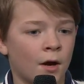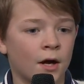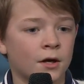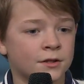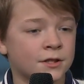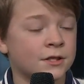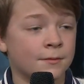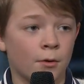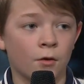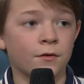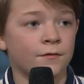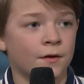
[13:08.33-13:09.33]
I got to see
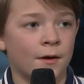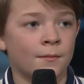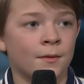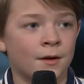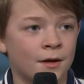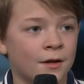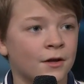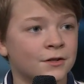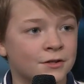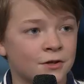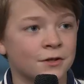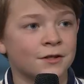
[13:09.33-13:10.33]
both of them, and I got
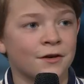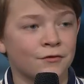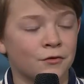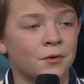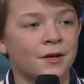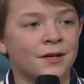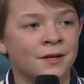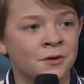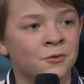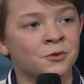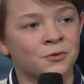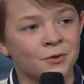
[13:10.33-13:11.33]
to talk to everyone, and
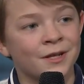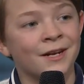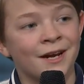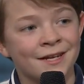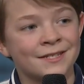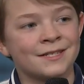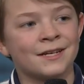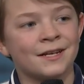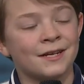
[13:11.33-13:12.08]
it was really nice.